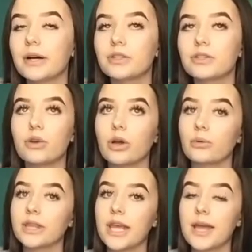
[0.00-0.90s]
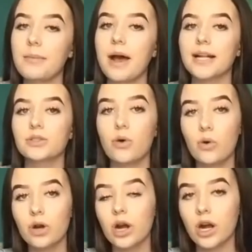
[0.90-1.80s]
I was going with him. I
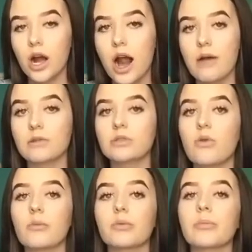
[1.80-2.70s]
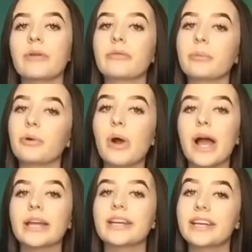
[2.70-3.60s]
told her I was going with my friend
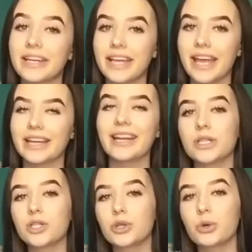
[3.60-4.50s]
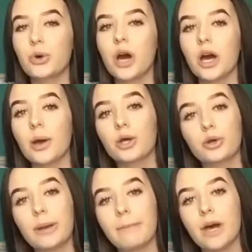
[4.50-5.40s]
Mariah again. Went to
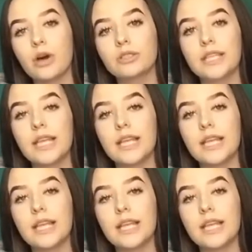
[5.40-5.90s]
green belt.